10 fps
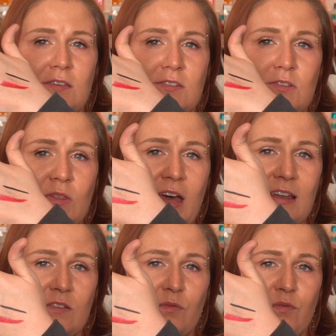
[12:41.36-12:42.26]
So that
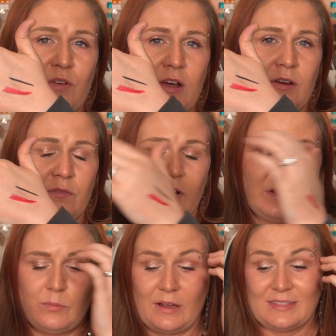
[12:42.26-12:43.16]
is very,
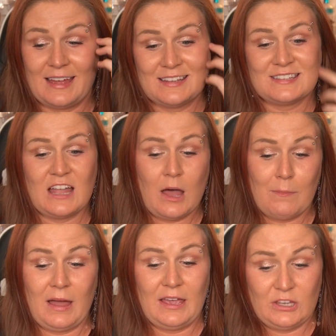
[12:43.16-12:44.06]
very bright. That is not
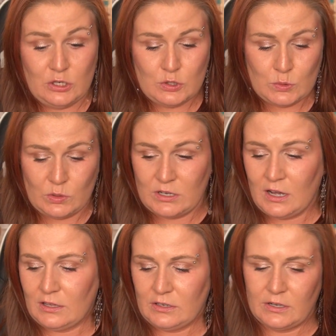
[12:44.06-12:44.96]
my usual
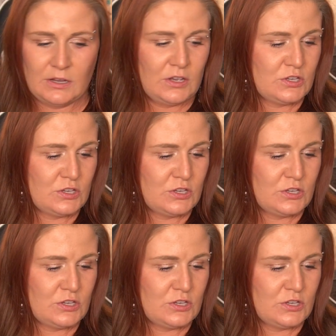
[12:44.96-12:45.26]
color.